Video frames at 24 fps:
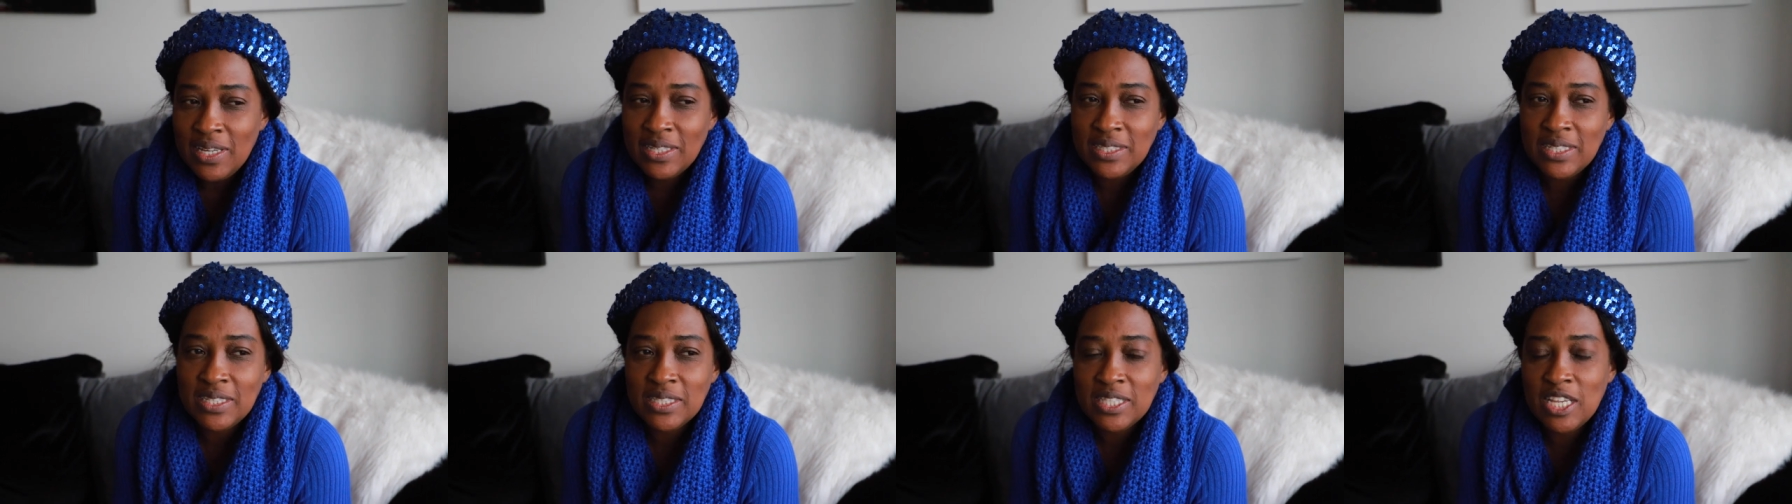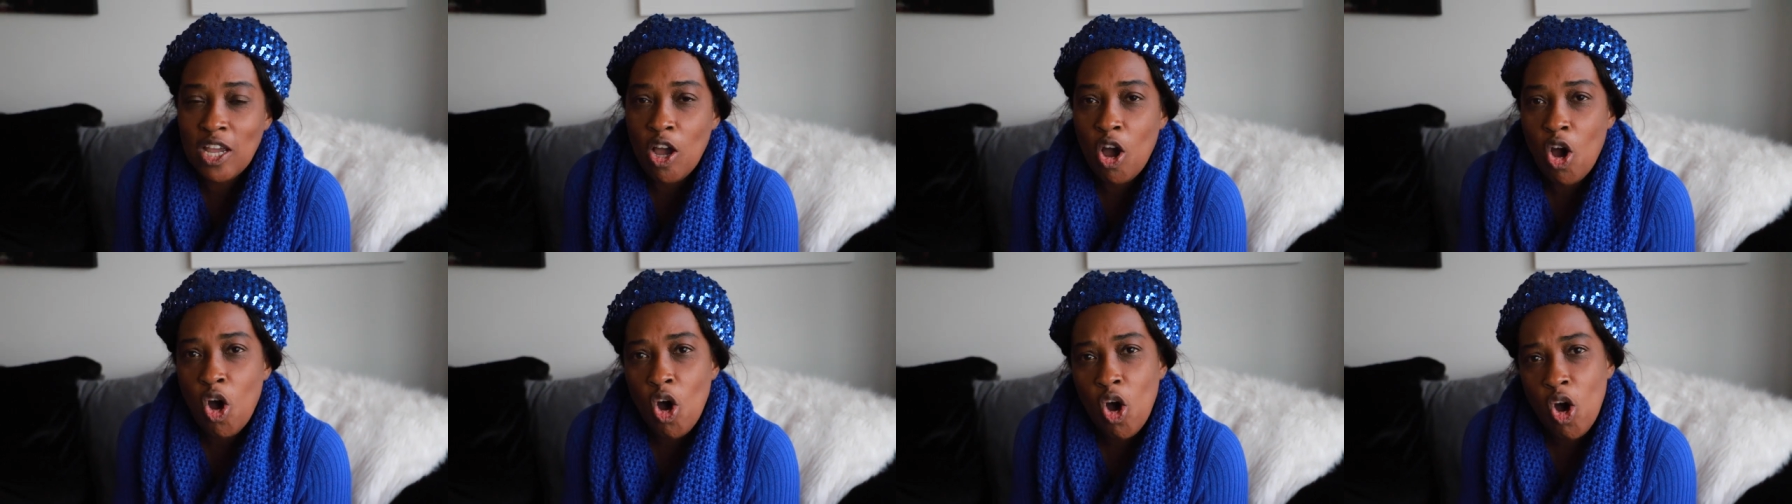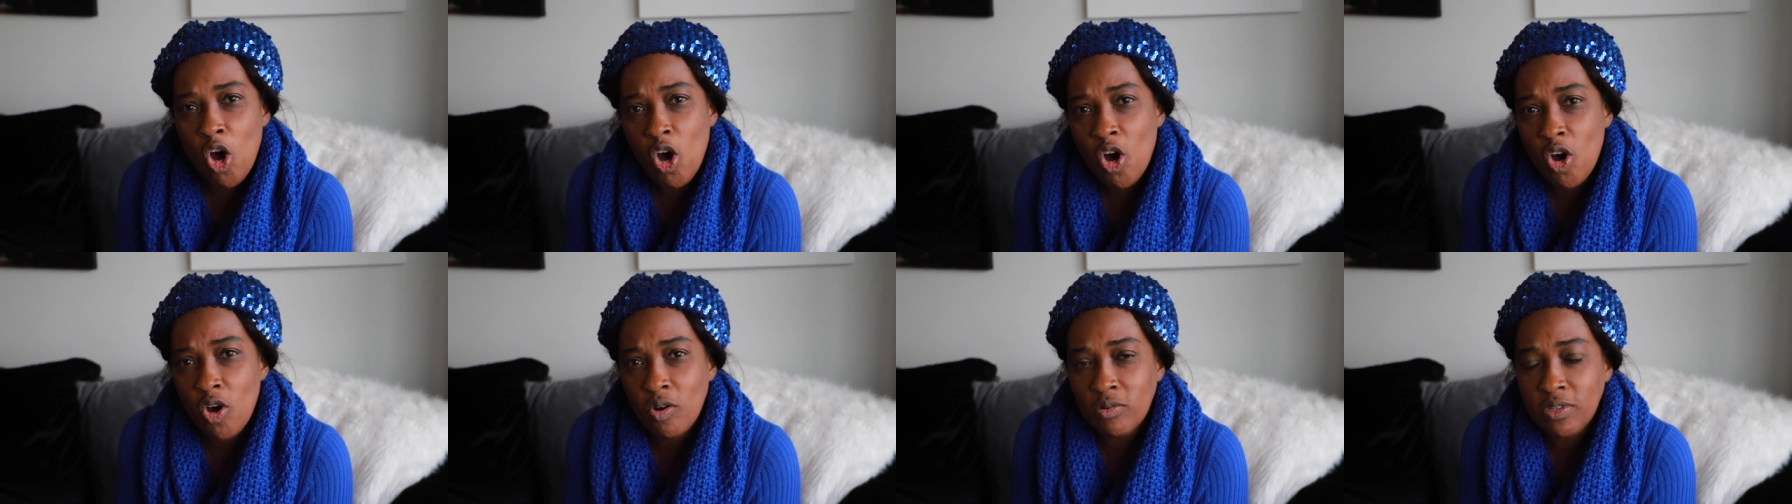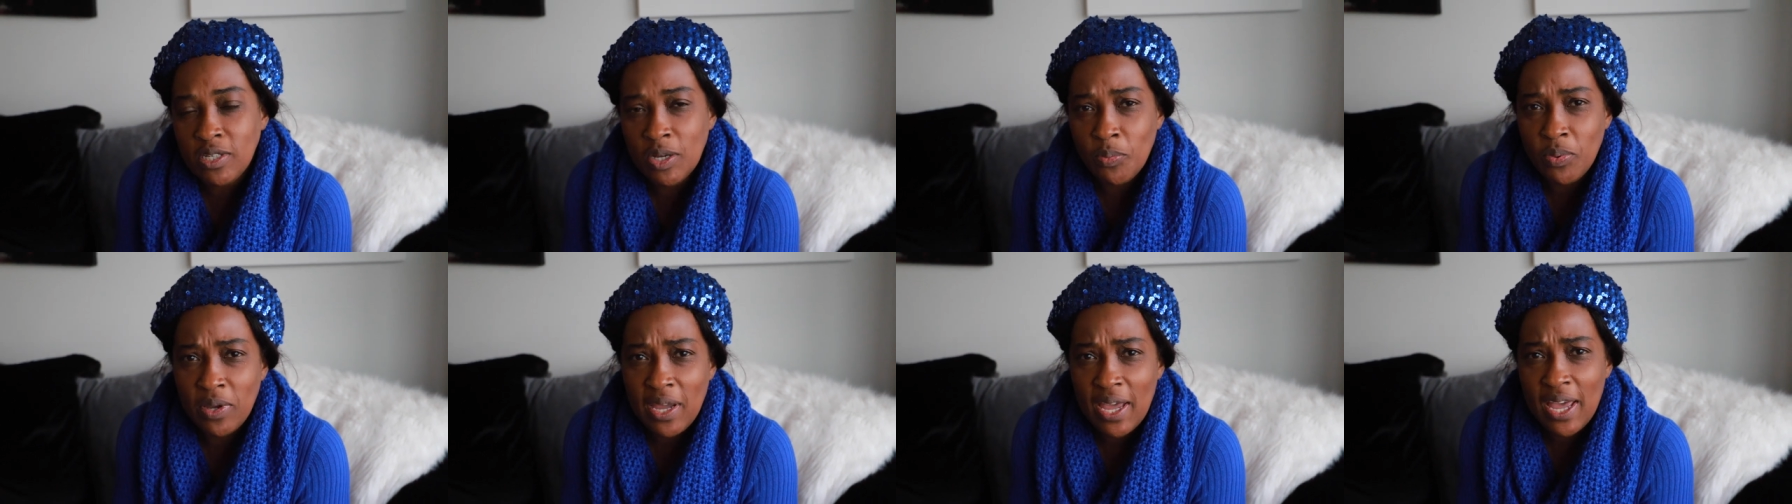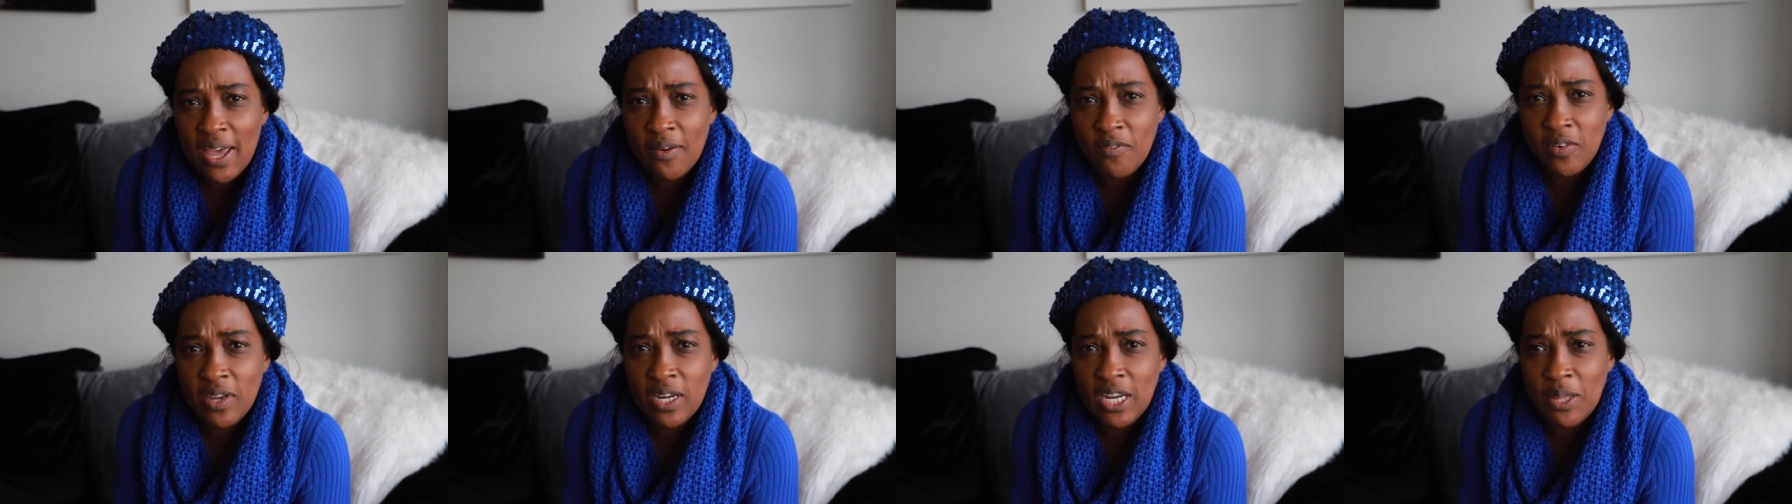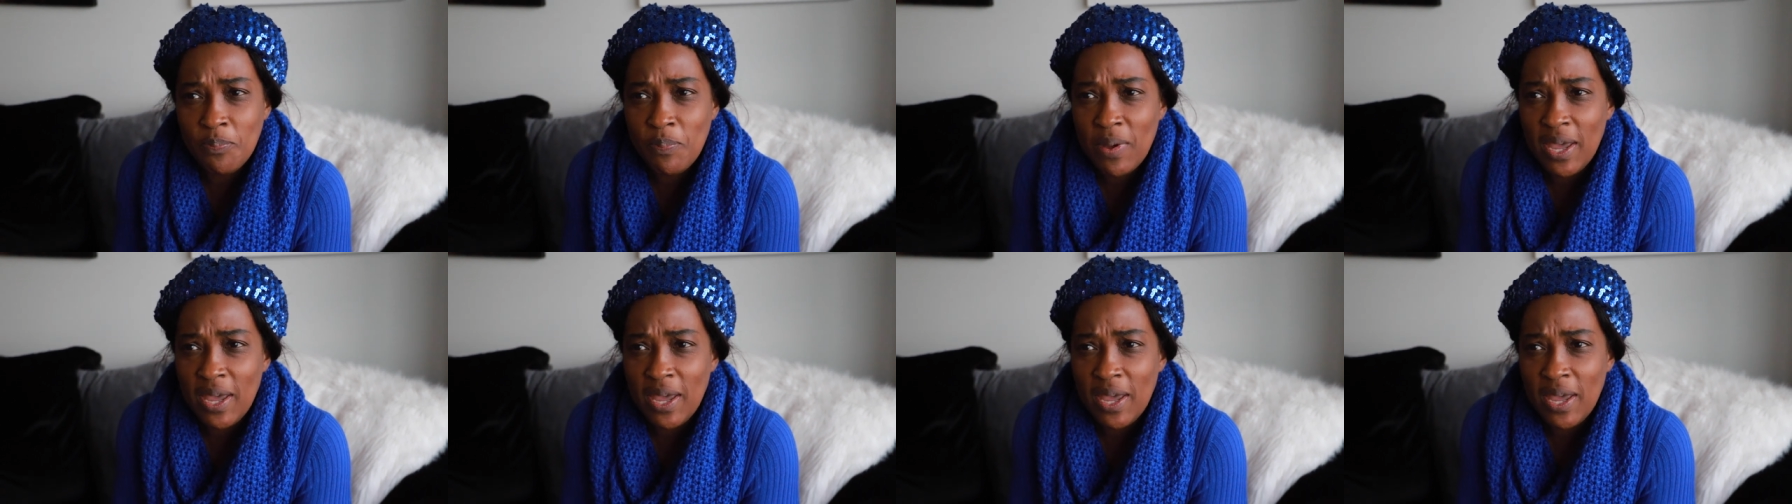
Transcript: She said, oh, did we have any